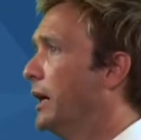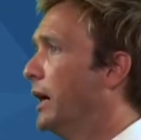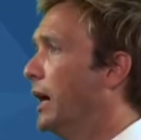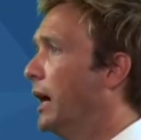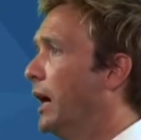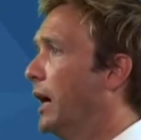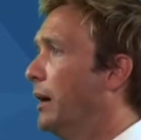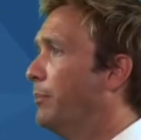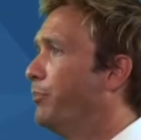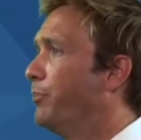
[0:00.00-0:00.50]

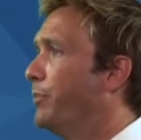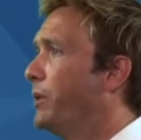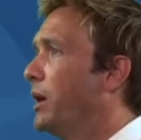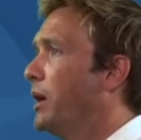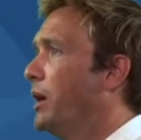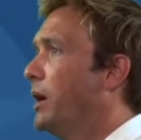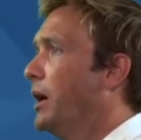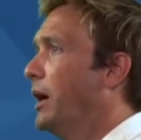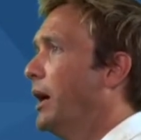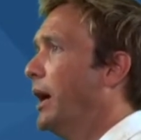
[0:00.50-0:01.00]
And
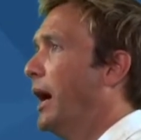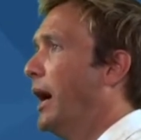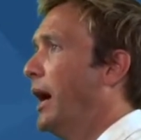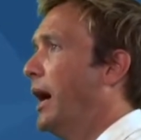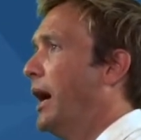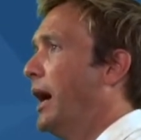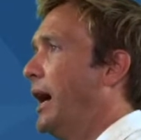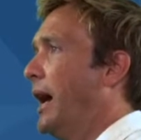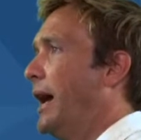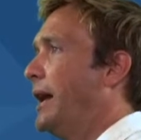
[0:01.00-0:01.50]

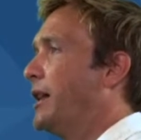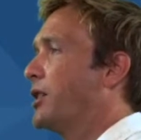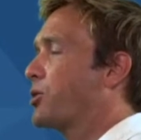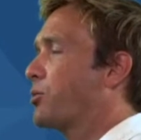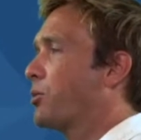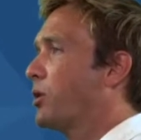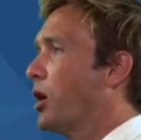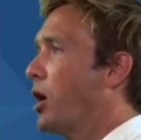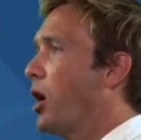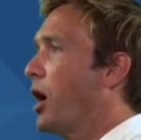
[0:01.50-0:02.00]
it's
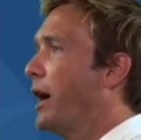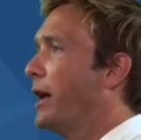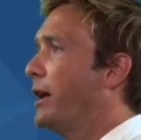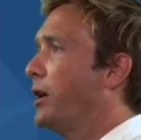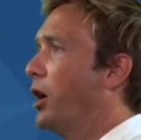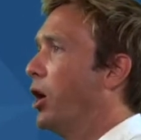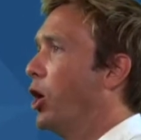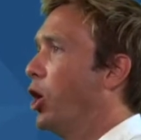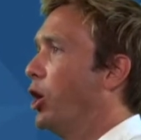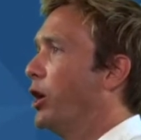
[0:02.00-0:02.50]
reliant
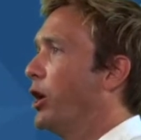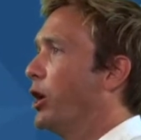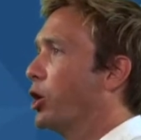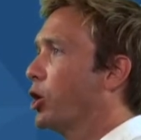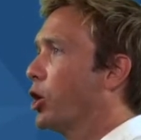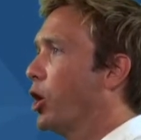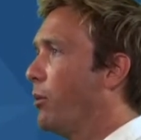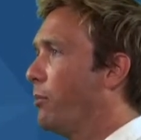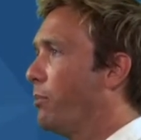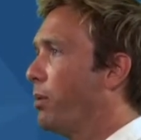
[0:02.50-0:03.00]
on
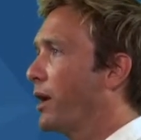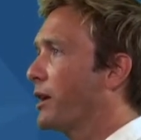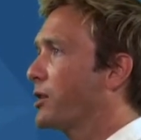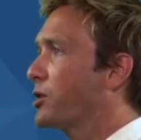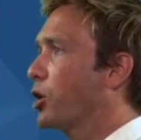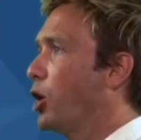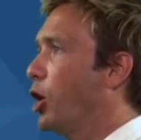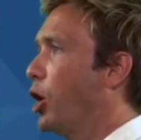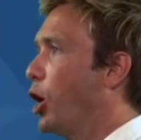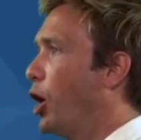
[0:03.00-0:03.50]
complex,
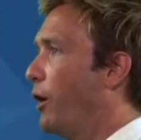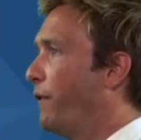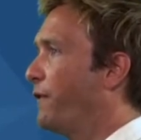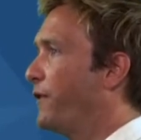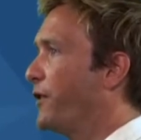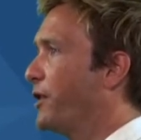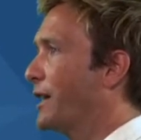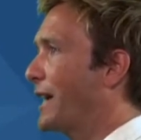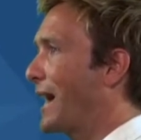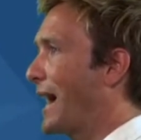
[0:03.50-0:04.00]

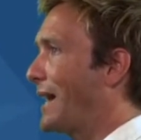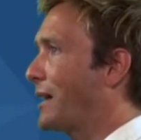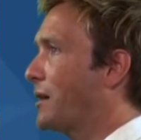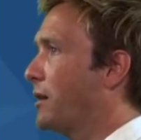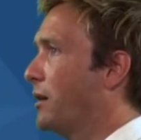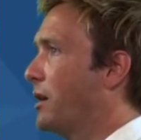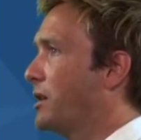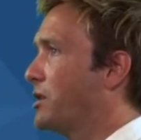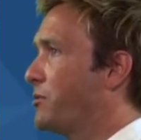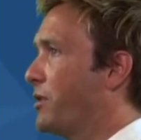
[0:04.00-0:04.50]
often
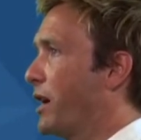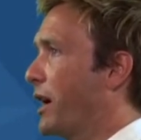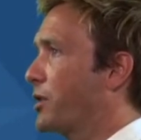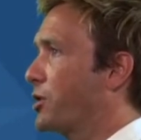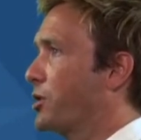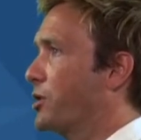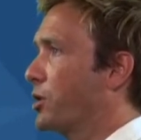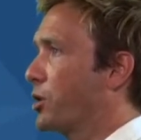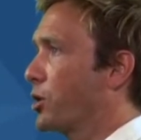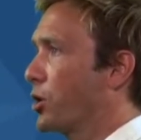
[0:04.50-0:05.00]
catalyzed
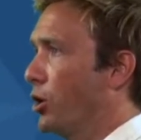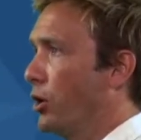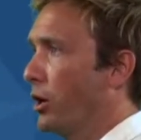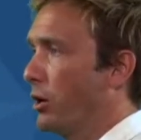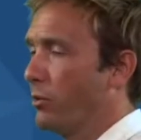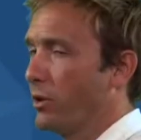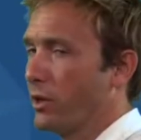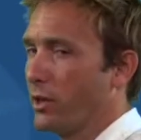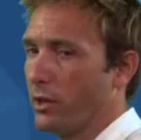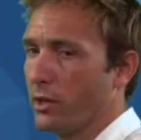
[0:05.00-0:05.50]
reactions occurring
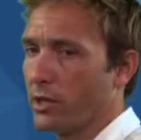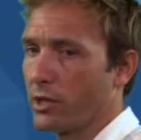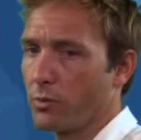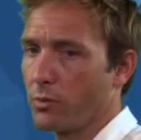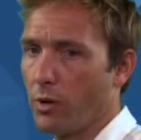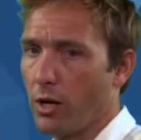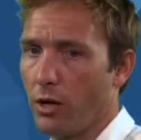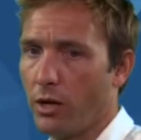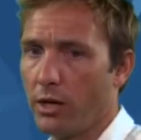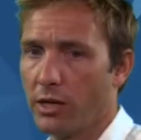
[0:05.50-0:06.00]
within the
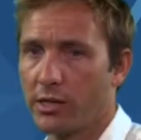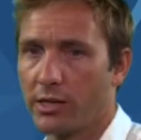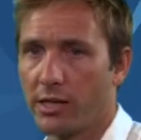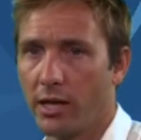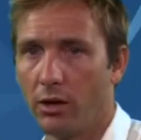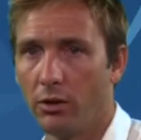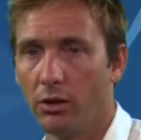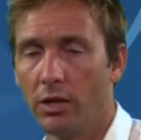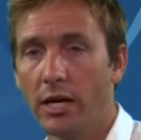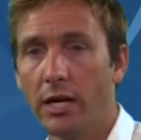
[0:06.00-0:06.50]

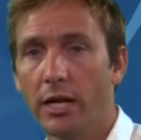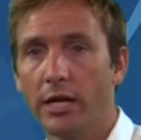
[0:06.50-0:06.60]
cell.